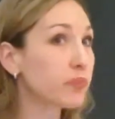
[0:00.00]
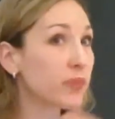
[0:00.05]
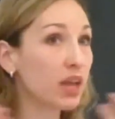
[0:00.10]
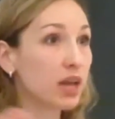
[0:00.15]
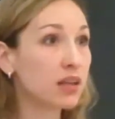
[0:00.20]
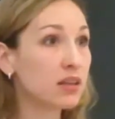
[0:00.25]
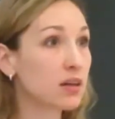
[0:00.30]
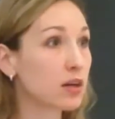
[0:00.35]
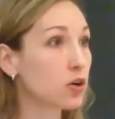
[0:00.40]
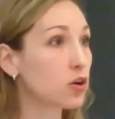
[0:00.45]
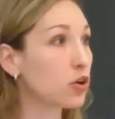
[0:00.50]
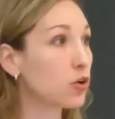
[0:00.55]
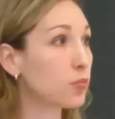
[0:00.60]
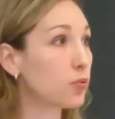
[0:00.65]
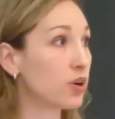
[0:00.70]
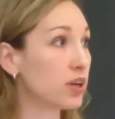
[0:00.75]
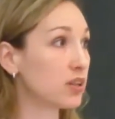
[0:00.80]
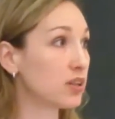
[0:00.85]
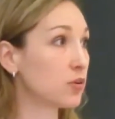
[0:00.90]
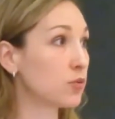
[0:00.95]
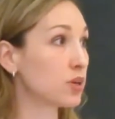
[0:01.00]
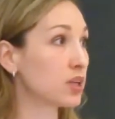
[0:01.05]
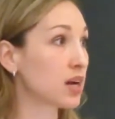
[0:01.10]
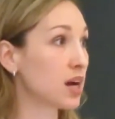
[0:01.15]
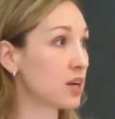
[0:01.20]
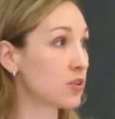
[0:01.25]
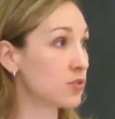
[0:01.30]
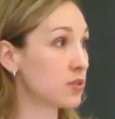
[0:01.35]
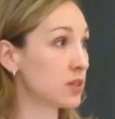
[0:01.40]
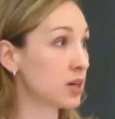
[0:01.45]
India cooperating with
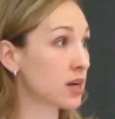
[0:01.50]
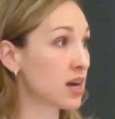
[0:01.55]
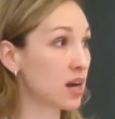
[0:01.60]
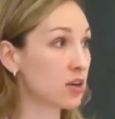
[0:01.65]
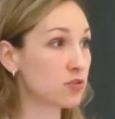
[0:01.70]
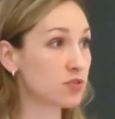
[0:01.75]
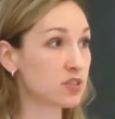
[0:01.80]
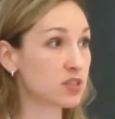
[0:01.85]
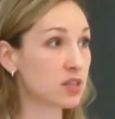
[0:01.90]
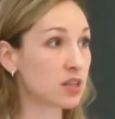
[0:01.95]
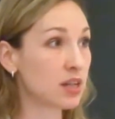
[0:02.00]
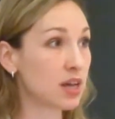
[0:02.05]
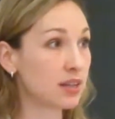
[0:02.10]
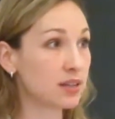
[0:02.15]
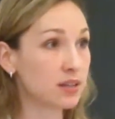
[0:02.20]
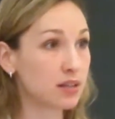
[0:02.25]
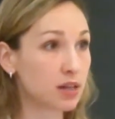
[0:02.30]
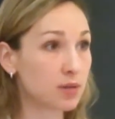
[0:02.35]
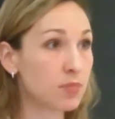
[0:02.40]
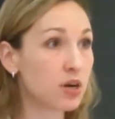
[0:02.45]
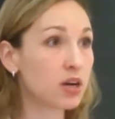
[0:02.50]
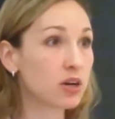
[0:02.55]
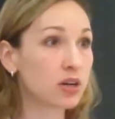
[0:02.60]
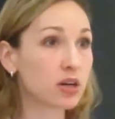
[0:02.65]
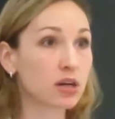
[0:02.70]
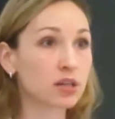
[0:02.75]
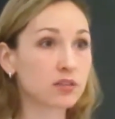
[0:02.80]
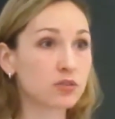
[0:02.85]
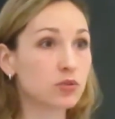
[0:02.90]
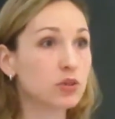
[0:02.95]
countries in Latin
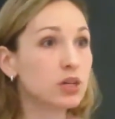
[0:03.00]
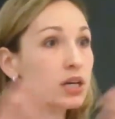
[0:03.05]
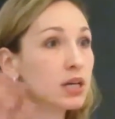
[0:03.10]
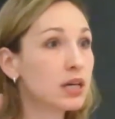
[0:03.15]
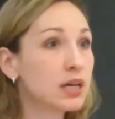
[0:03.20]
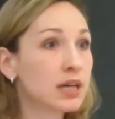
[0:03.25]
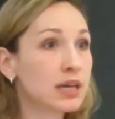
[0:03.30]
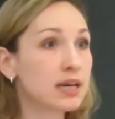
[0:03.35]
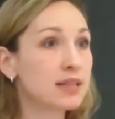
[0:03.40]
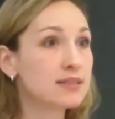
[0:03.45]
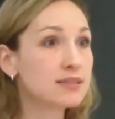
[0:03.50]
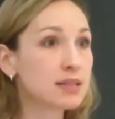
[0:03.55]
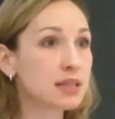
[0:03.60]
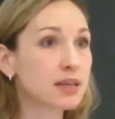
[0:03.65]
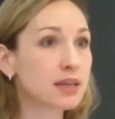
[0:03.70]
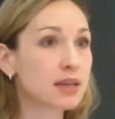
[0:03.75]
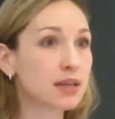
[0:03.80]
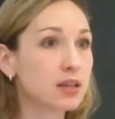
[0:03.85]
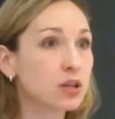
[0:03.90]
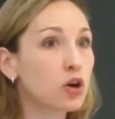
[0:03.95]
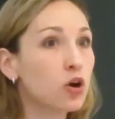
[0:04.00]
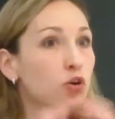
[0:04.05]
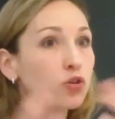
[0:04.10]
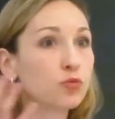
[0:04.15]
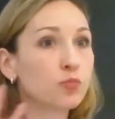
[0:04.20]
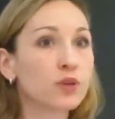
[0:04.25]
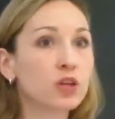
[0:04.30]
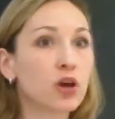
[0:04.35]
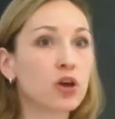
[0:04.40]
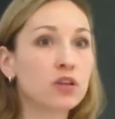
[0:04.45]
America. So it
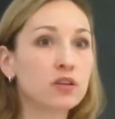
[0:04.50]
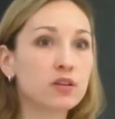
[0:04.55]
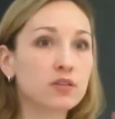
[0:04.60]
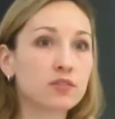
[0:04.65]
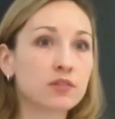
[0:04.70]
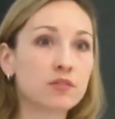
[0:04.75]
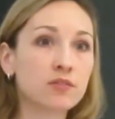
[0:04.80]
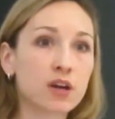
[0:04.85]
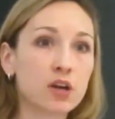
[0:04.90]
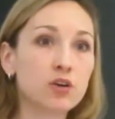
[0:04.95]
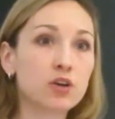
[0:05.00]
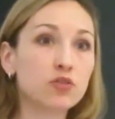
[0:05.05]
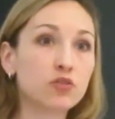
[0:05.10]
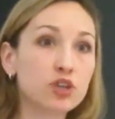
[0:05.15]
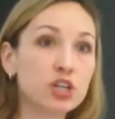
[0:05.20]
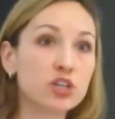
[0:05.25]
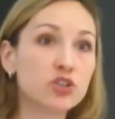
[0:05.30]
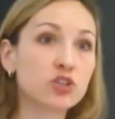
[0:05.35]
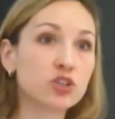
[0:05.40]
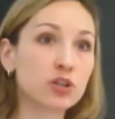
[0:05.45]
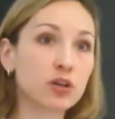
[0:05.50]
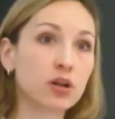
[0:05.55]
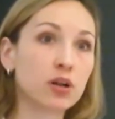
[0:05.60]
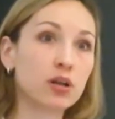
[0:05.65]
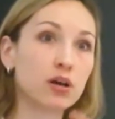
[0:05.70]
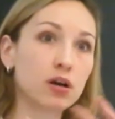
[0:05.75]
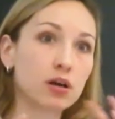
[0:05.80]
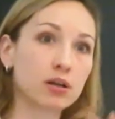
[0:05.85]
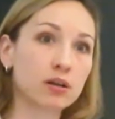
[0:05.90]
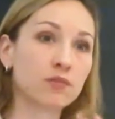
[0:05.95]
goes beyond this very
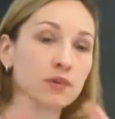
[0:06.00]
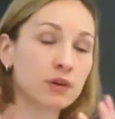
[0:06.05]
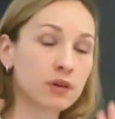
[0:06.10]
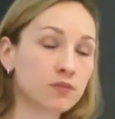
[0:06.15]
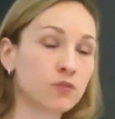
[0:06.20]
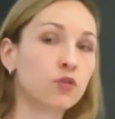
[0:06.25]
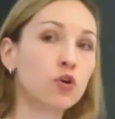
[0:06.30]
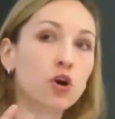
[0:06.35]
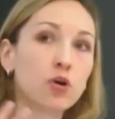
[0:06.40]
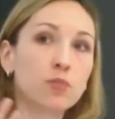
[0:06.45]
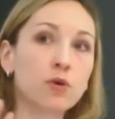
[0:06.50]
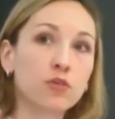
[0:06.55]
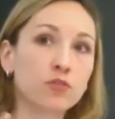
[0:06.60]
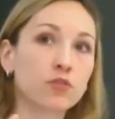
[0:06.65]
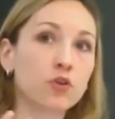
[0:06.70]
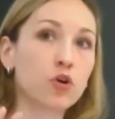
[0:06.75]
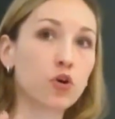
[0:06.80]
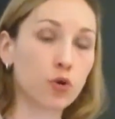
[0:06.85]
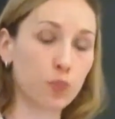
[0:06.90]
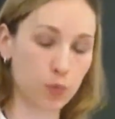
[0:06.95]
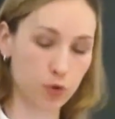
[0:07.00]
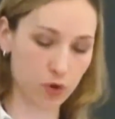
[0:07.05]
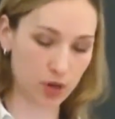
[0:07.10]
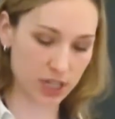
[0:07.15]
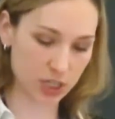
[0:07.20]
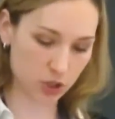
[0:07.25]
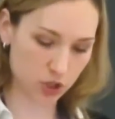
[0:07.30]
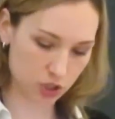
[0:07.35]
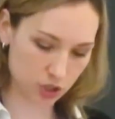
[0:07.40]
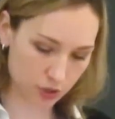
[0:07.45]
regional form of
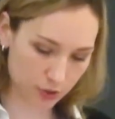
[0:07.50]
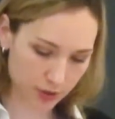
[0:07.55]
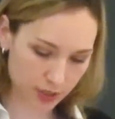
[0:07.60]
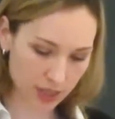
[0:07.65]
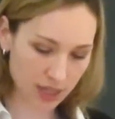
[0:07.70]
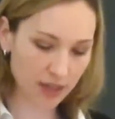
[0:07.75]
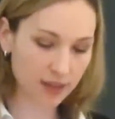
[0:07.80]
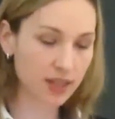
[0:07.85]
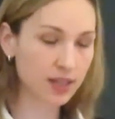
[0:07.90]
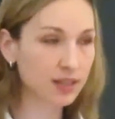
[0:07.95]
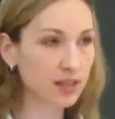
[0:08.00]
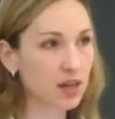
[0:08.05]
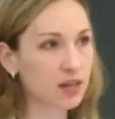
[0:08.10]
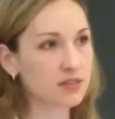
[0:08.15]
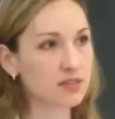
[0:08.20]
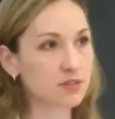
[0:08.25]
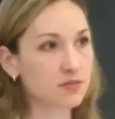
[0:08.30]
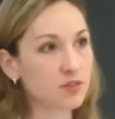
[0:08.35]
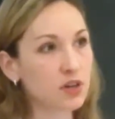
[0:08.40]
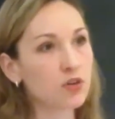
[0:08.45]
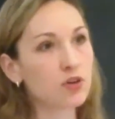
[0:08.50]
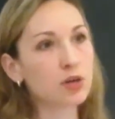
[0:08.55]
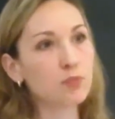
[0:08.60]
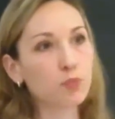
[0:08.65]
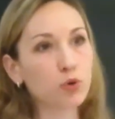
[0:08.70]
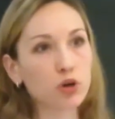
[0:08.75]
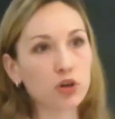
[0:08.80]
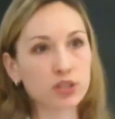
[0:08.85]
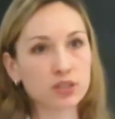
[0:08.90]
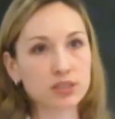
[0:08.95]
cooperation. And I think that is a very
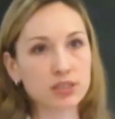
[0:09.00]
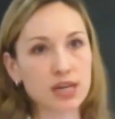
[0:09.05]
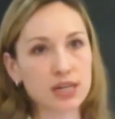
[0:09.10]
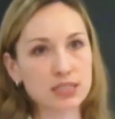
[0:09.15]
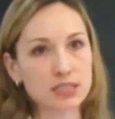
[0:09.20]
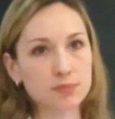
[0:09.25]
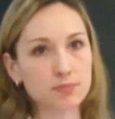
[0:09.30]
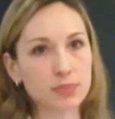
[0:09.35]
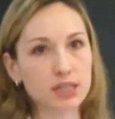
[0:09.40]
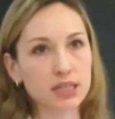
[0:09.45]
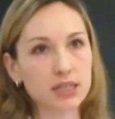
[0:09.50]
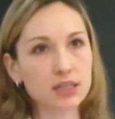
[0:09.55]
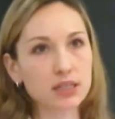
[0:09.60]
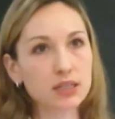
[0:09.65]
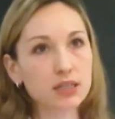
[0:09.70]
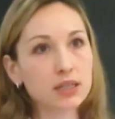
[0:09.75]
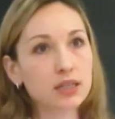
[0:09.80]
important aspect.